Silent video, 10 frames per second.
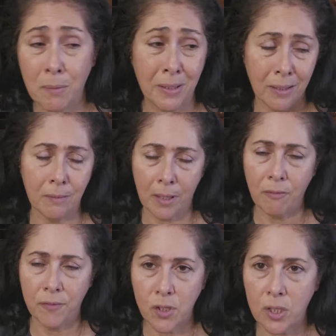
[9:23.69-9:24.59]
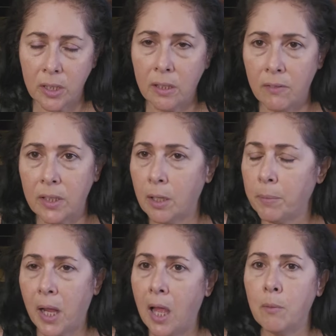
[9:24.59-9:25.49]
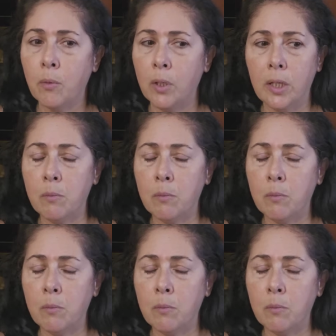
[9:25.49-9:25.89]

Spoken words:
I mean, not physically living there, but it